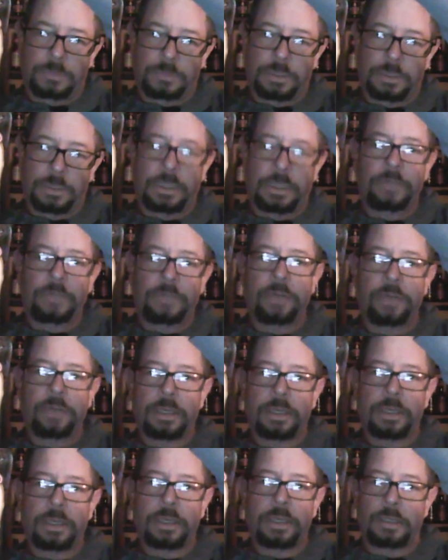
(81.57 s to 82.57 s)

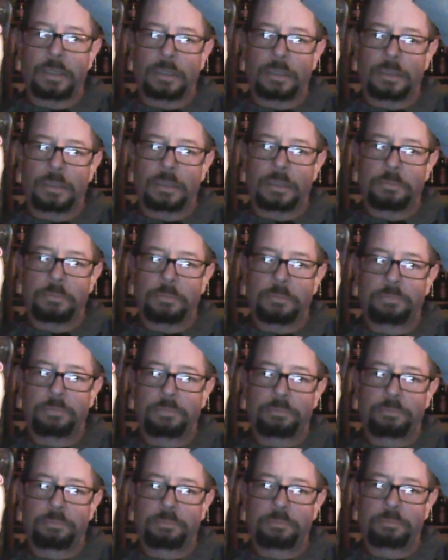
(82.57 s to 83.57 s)
Kentucky
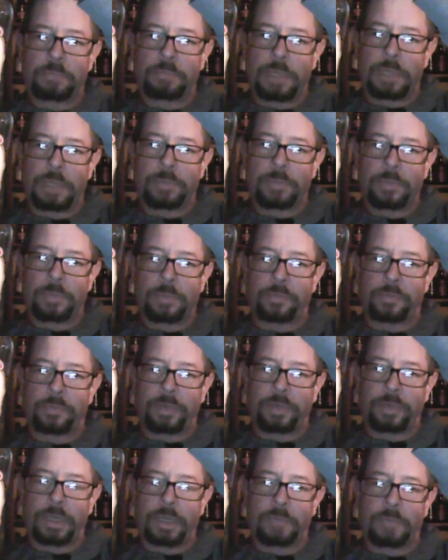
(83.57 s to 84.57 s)
bourbon
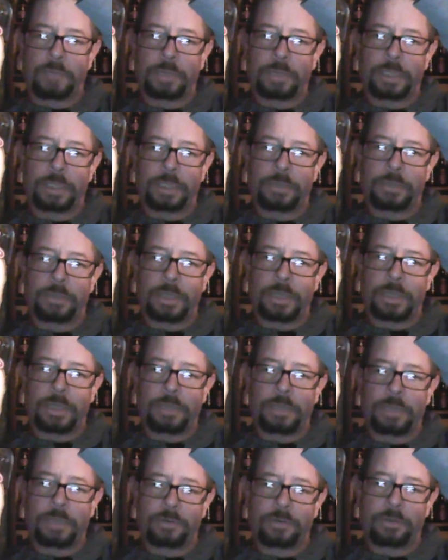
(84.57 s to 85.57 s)
whiskey, a blend,
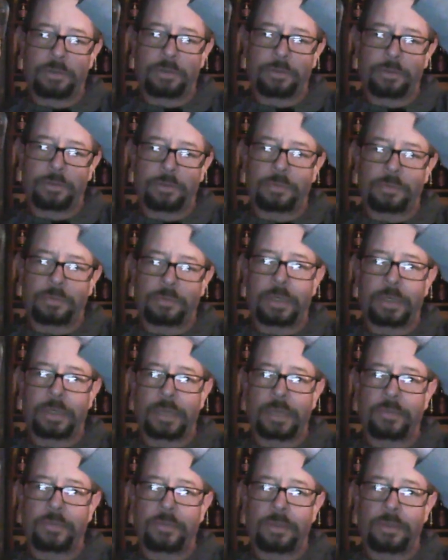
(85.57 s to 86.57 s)
introduced in
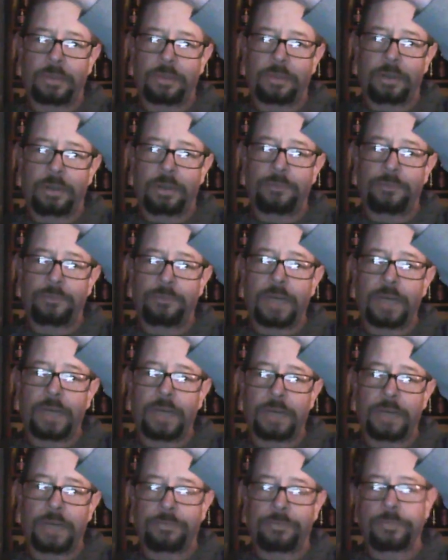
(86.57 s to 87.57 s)

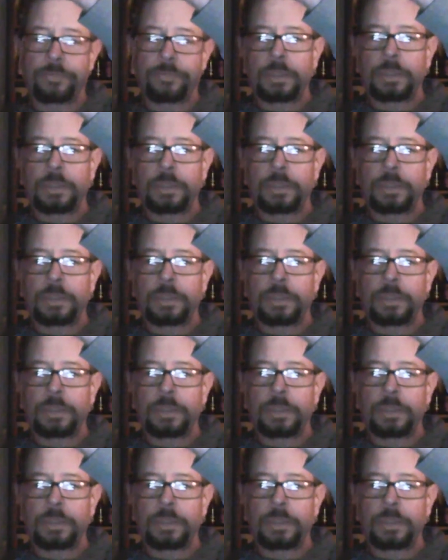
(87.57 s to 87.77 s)
1935.